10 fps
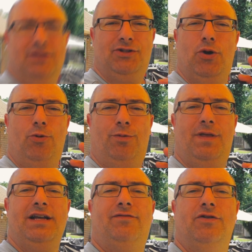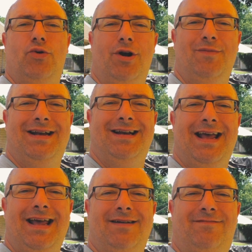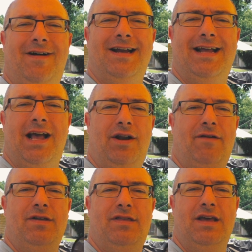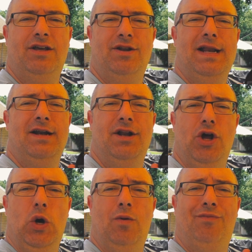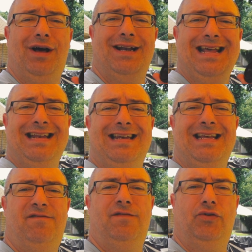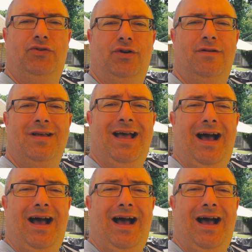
So thanks for joining me today and finding out everything you needed to know about an ND filter.